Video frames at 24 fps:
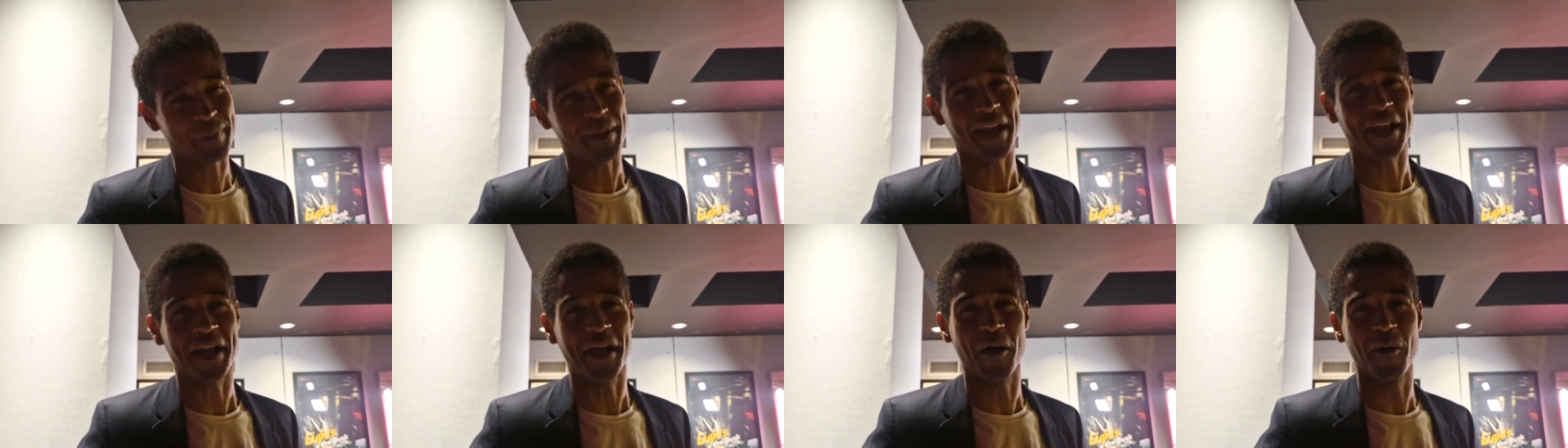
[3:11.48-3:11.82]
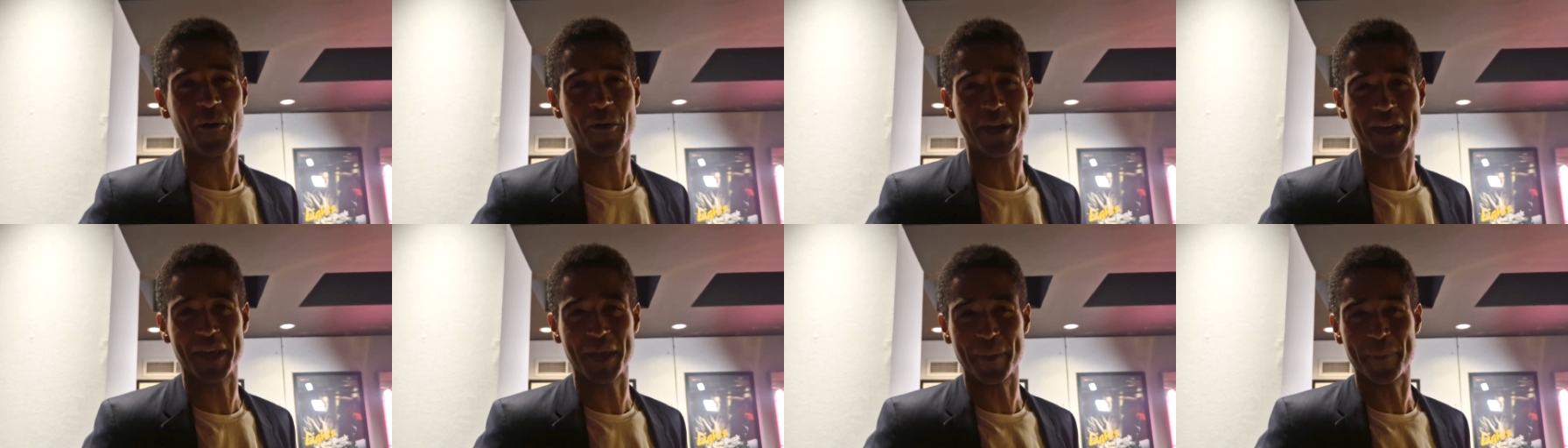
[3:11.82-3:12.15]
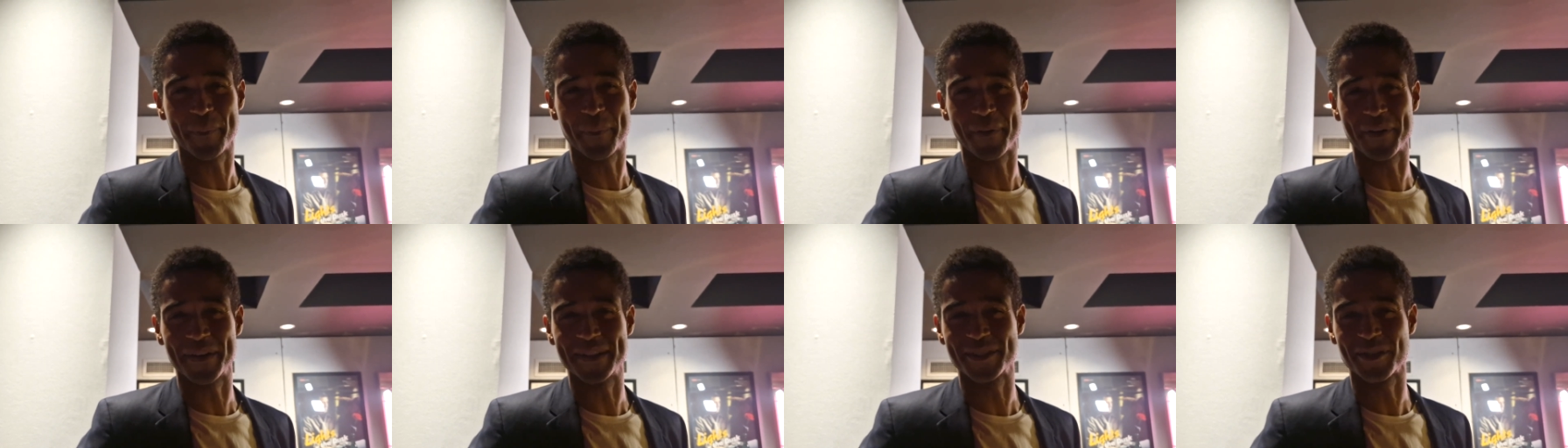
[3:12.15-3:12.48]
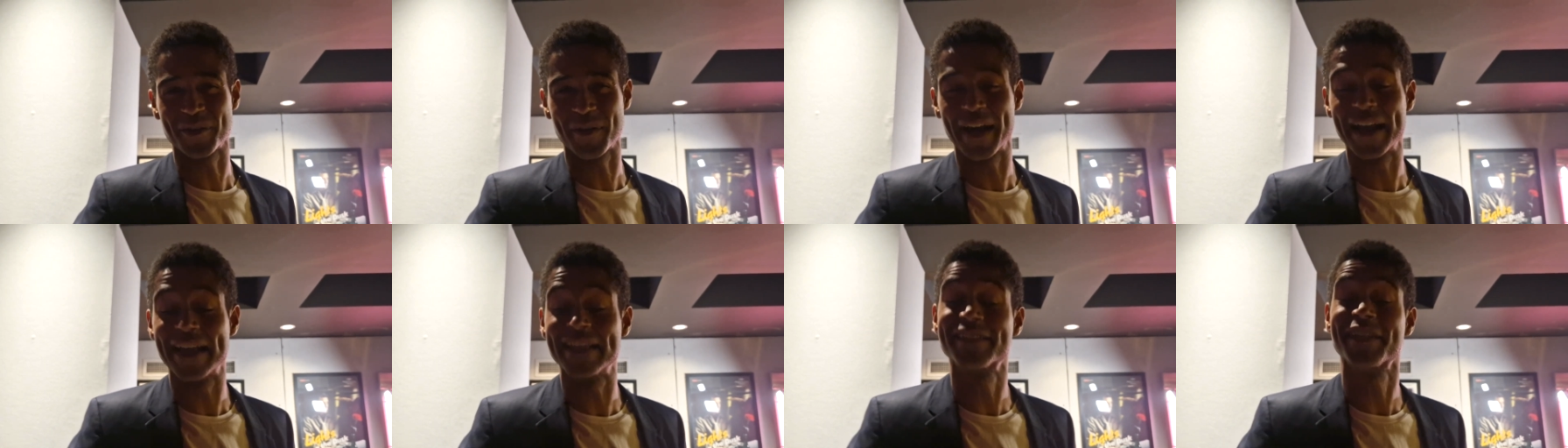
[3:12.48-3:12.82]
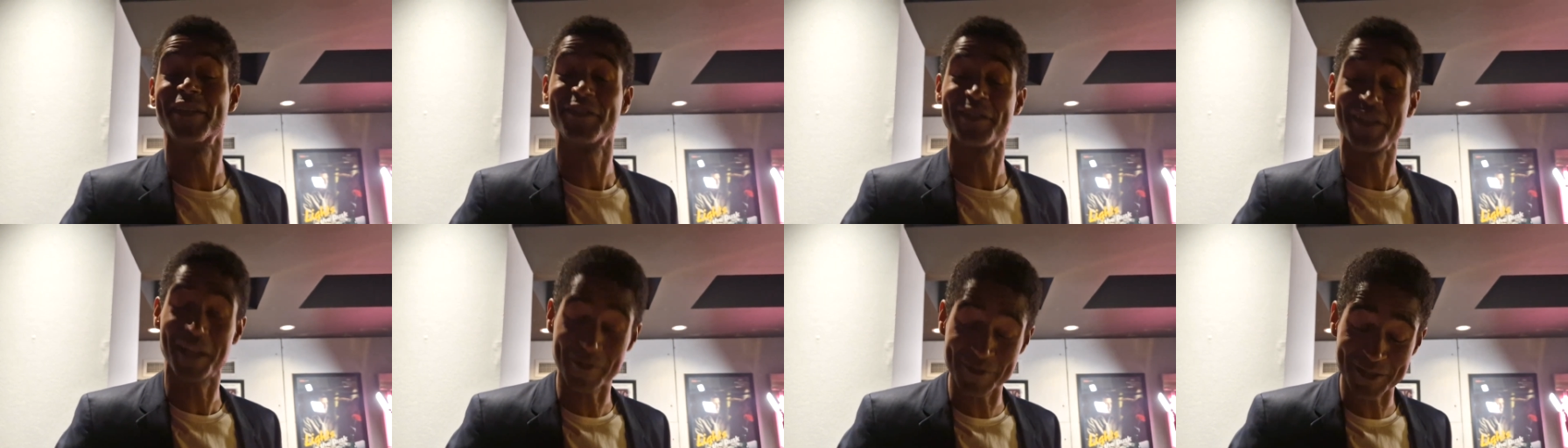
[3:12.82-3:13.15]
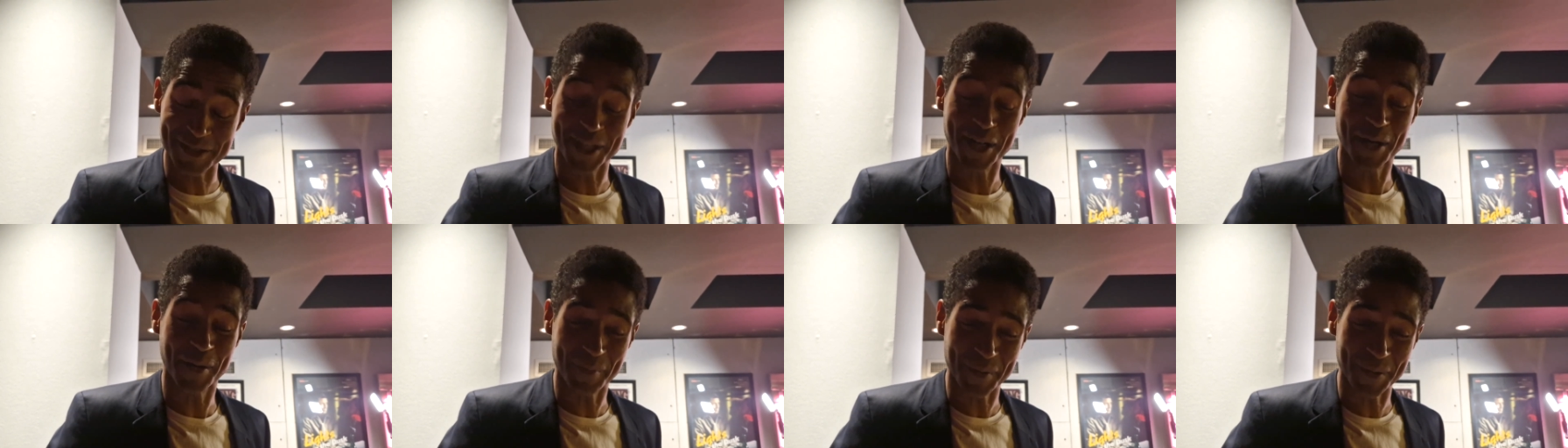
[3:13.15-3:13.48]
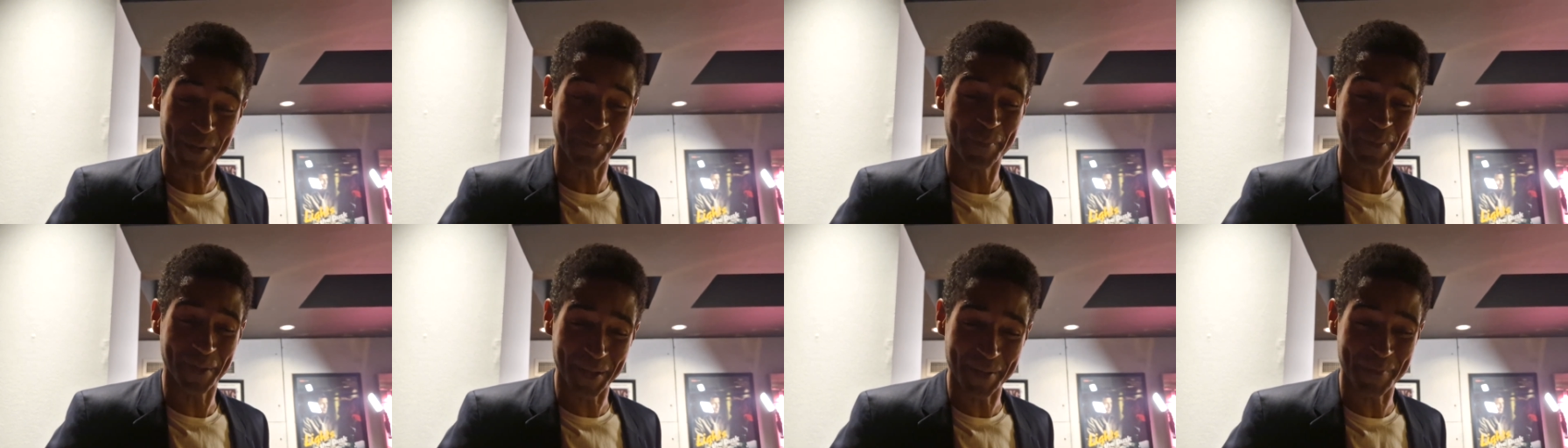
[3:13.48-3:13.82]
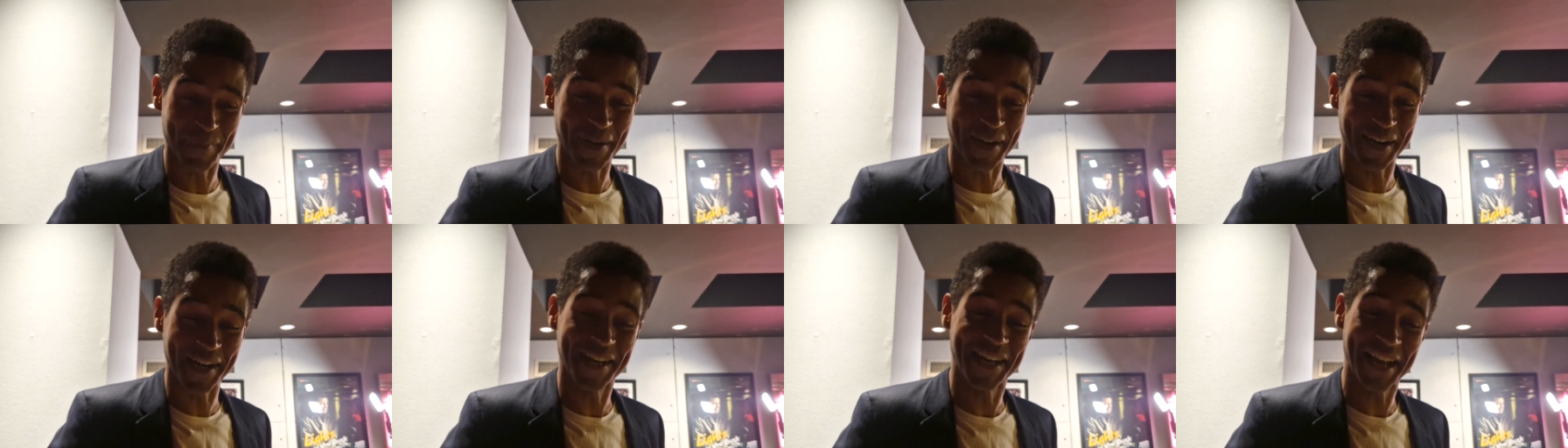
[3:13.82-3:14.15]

be a goalkeeper. It's all right. He said, don't turn up with a beer belly.